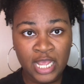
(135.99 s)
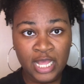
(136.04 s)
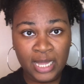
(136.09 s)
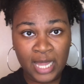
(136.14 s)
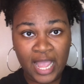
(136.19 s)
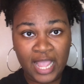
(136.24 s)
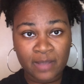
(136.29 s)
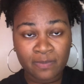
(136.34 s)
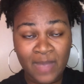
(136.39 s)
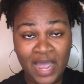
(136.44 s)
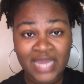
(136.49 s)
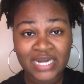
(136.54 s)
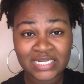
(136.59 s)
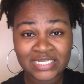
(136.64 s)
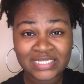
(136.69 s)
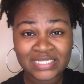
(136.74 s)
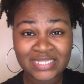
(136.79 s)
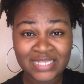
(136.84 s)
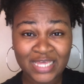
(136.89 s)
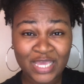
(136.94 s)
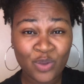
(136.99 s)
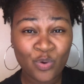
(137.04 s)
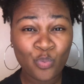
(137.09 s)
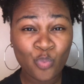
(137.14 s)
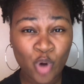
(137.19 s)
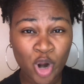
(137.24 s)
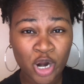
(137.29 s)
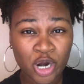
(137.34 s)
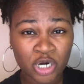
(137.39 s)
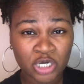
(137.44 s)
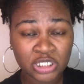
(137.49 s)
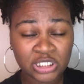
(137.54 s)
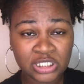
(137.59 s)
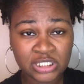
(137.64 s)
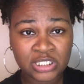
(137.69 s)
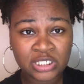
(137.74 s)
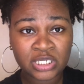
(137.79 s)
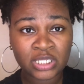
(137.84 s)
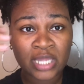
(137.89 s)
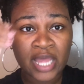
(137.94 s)
Like mine is the
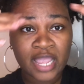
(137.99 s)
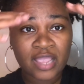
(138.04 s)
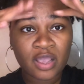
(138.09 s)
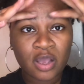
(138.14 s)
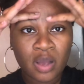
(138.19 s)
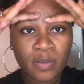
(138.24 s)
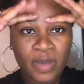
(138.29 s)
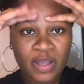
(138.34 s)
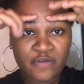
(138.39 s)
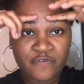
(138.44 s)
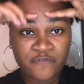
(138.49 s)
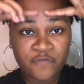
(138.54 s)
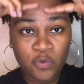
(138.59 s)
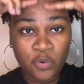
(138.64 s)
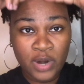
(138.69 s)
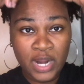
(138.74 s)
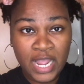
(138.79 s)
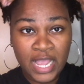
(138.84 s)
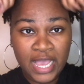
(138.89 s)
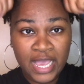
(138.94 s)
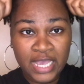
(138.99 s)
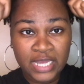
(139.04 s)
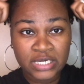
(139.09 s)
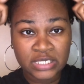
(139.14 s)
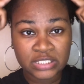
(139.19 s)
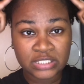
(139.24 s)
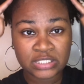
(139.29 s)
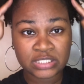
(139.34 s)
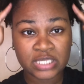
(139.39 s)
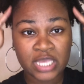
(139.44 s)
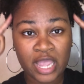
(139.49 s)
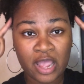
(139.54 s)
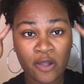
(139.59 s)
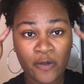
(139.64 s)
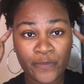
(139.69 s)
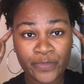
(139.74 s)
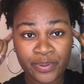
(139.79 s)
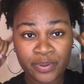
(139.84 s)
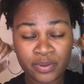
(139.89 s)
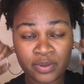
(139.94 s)
worst, like on my forehead,
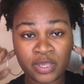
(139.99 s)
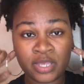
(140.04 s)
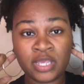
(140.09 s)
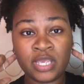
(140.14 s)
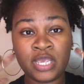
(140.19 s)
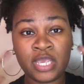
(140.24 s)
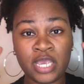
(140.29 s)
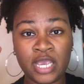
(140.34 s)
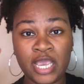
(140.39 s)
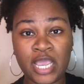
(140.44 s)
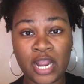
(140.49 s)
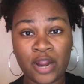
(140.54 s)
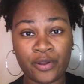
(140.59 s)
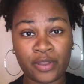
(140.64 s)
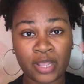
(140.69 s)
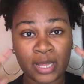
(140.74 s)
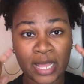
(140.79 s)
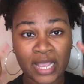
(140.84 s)
scalp area.